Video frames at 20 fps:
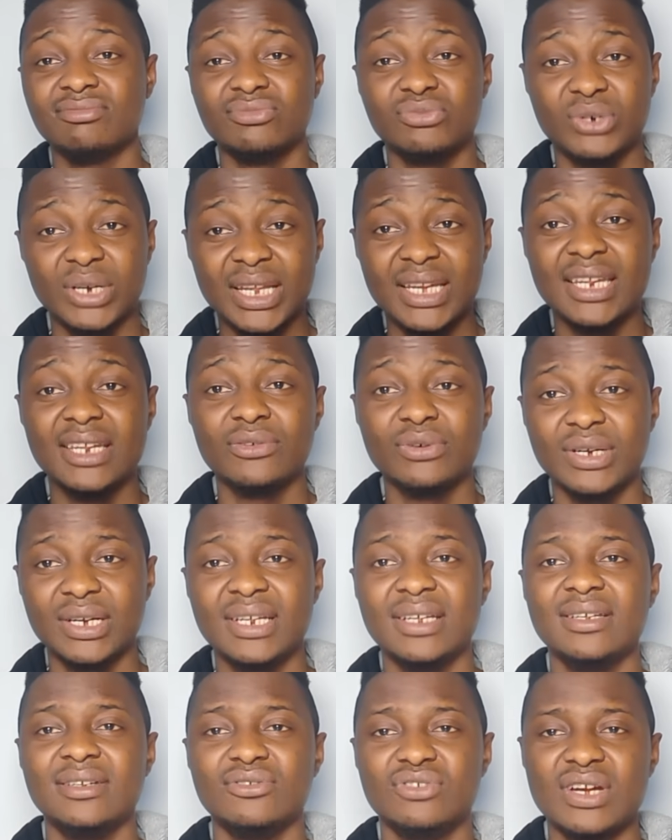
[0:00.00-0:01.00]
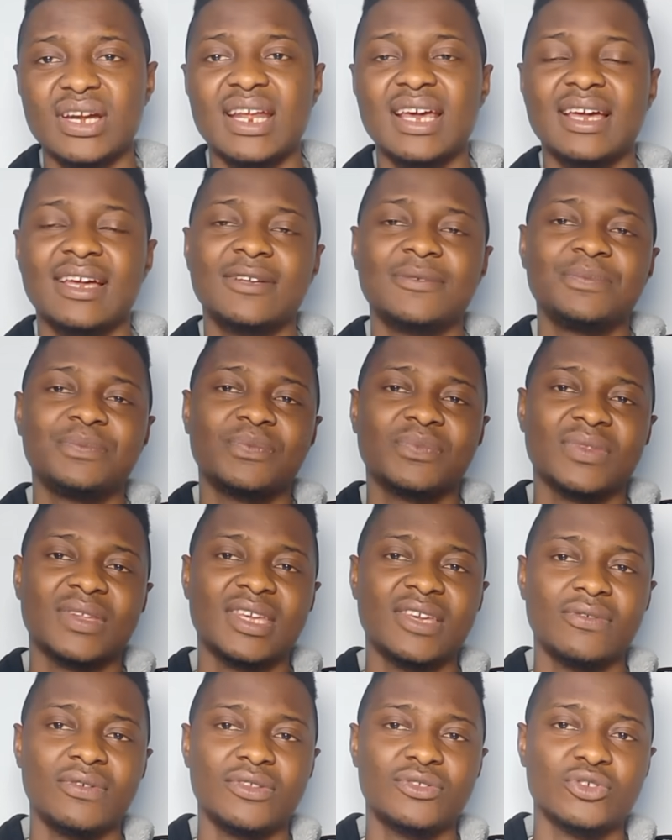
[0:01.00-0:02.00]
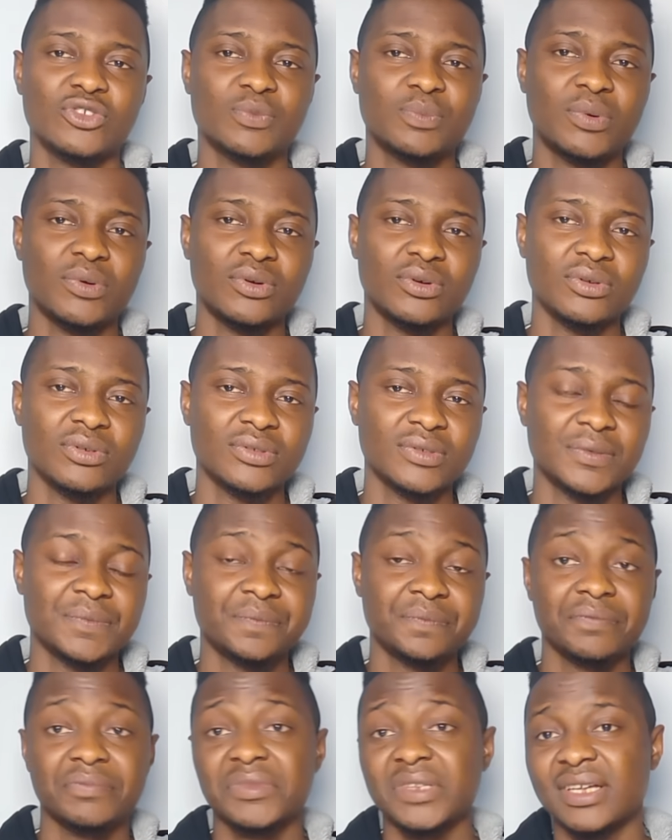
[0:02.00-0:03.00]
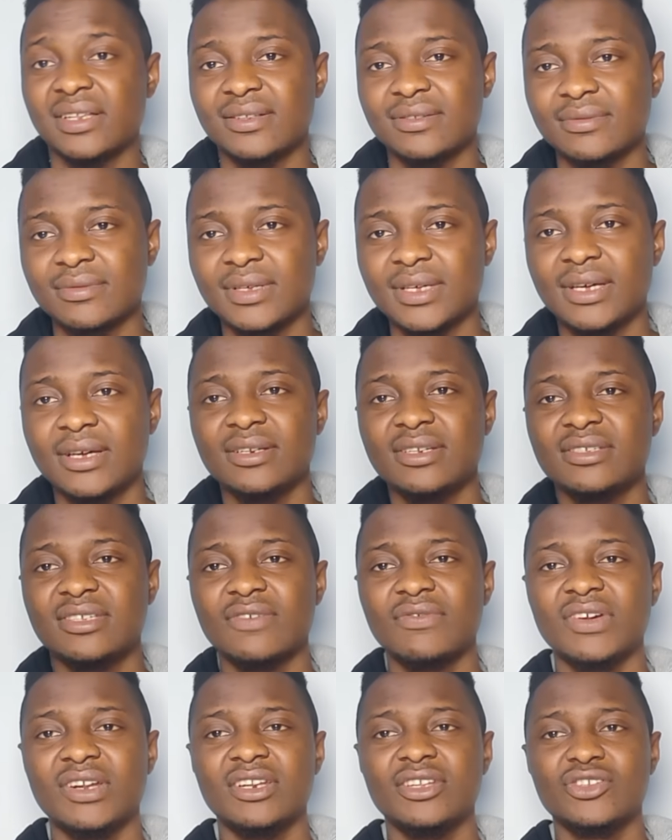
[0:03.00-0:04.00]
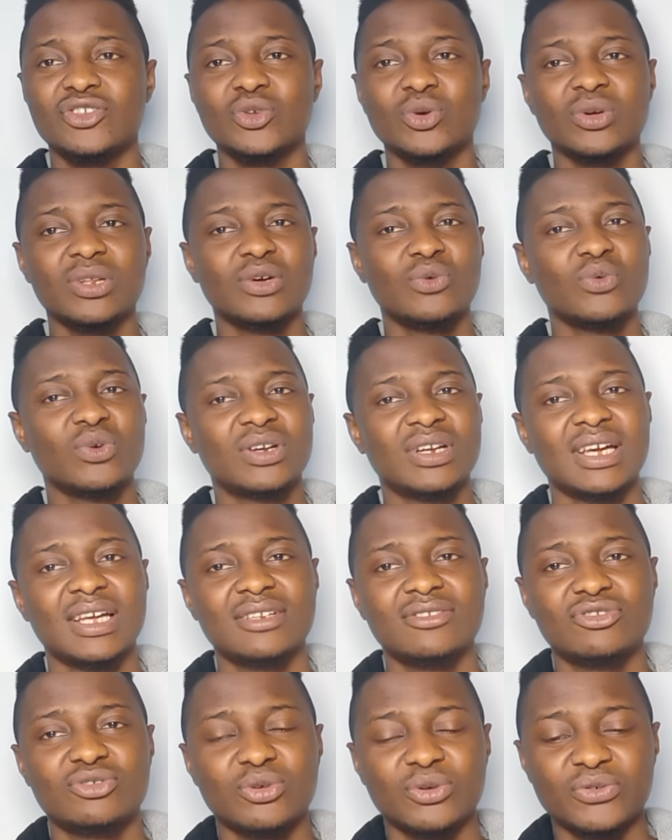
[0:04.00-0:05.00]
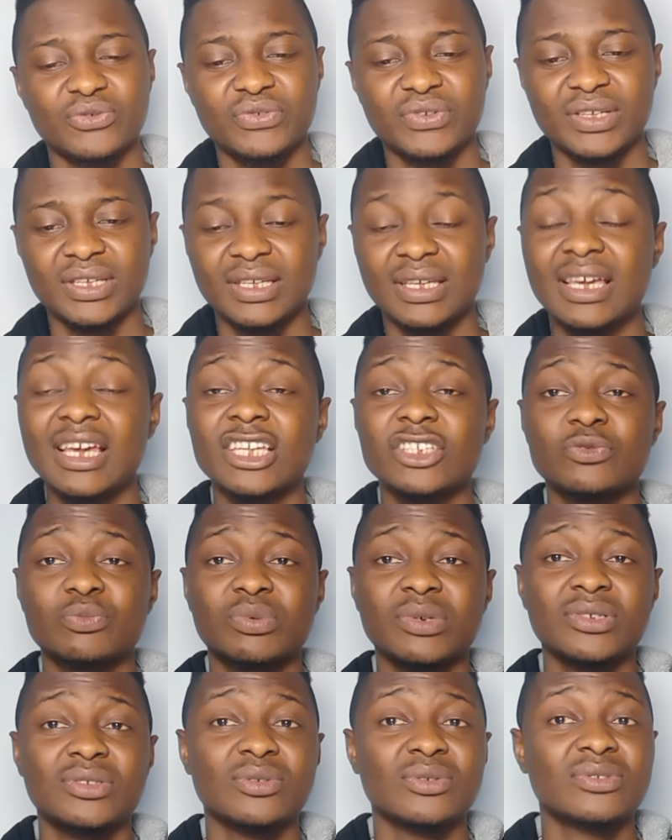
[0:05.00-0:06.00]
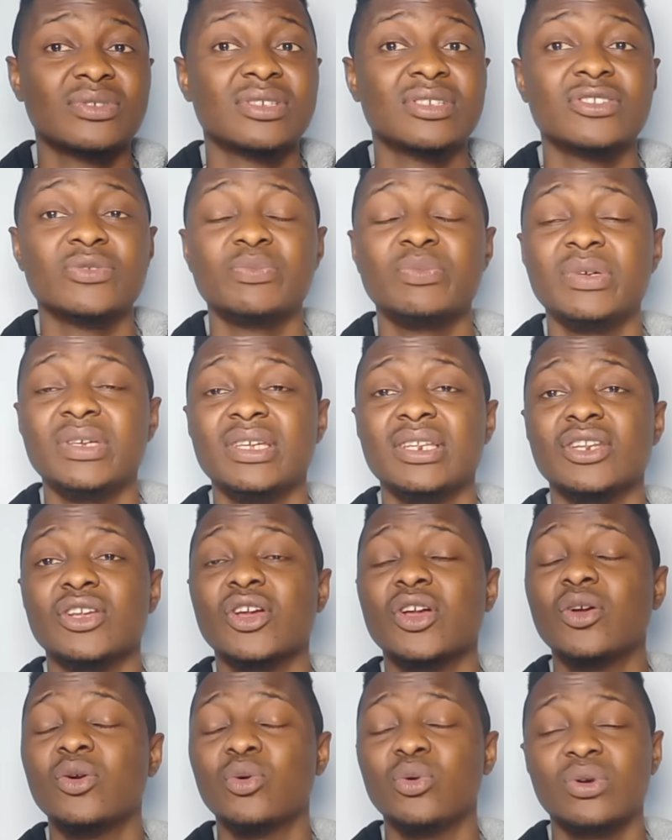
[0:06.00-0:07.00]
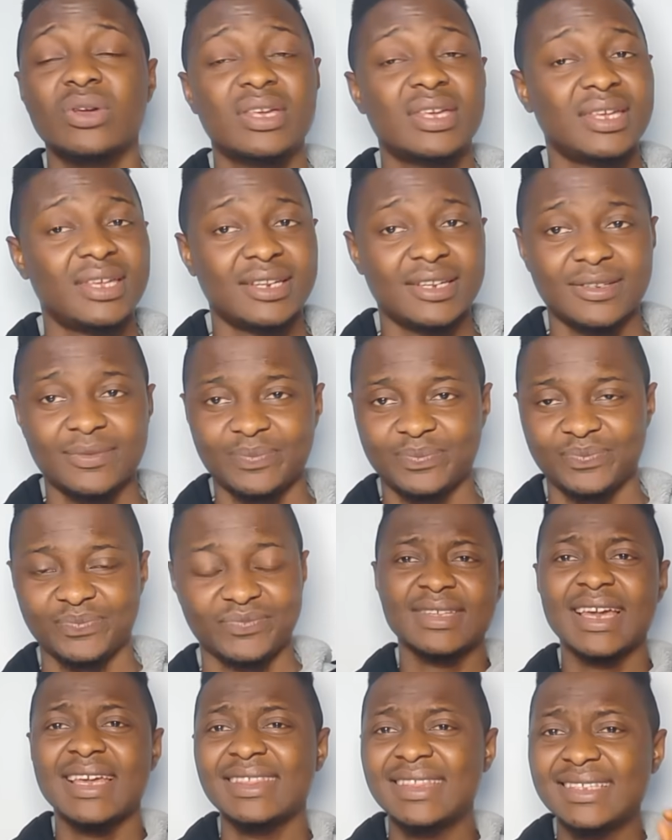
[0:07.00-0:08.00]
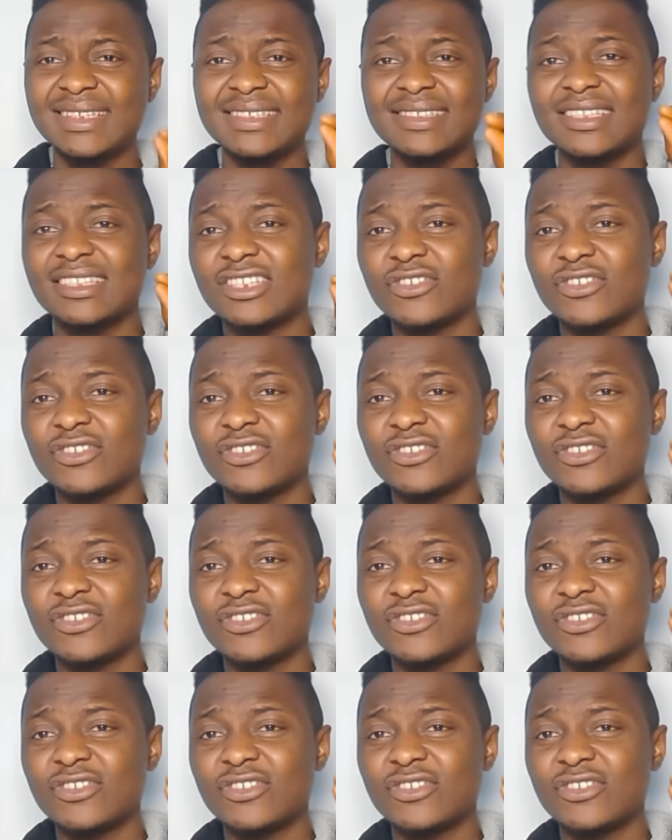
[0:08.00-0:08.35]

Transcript: really rather give it to Spurs, and deservedly so. They won that trophy. Expressions has been cooking, and this is the